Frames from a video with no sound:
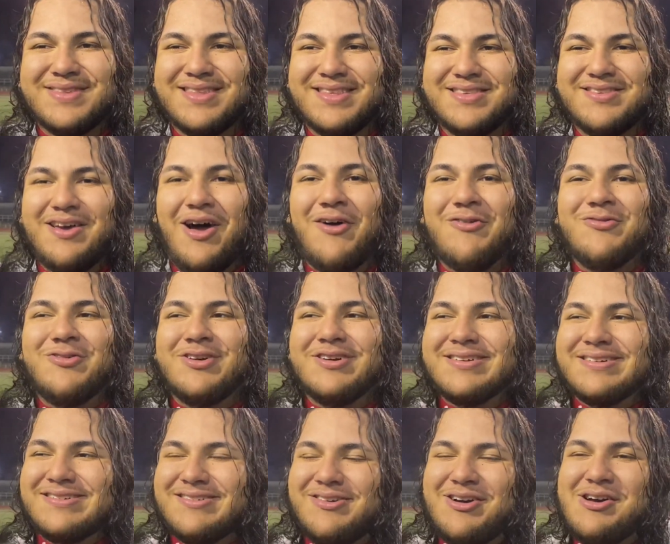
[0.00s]
Sophomore
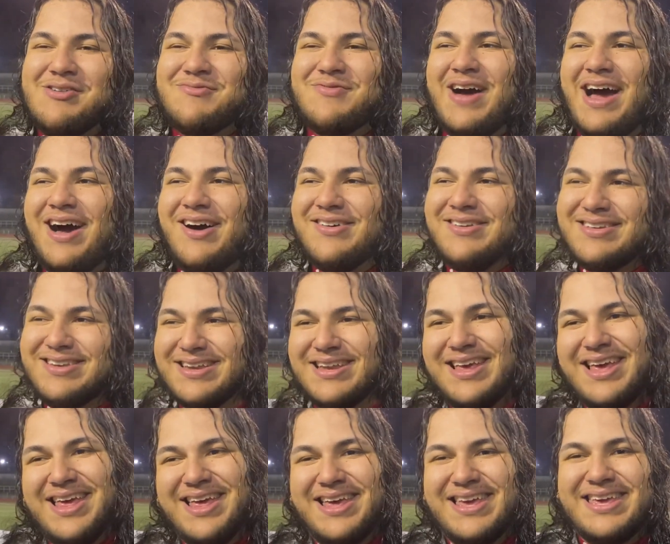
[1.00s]
Clinton Brown,
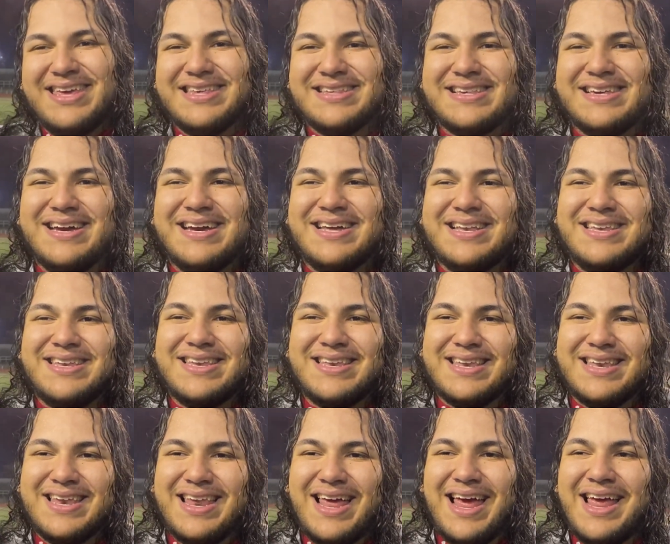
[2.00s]
he's good.
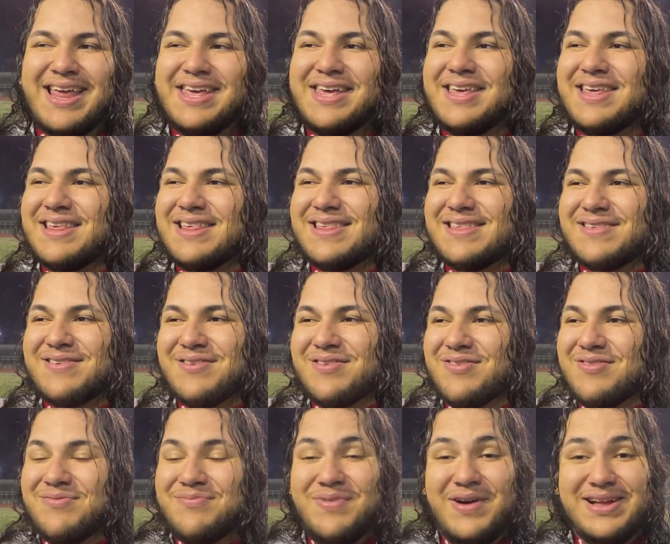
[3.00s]
He's
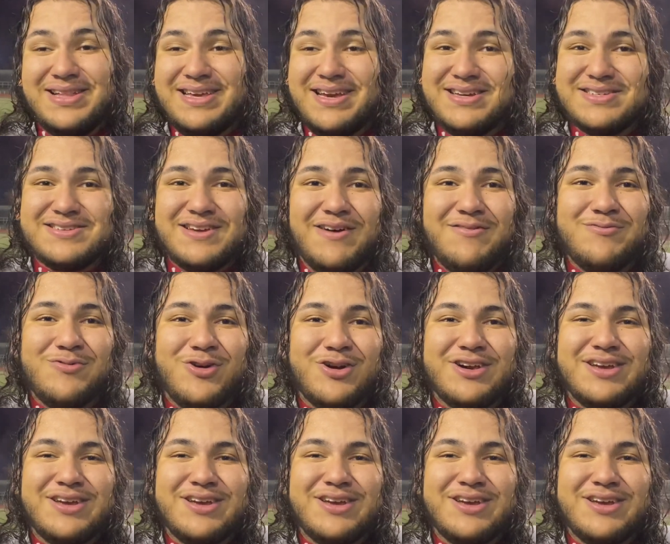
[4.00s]
barely a sophomore.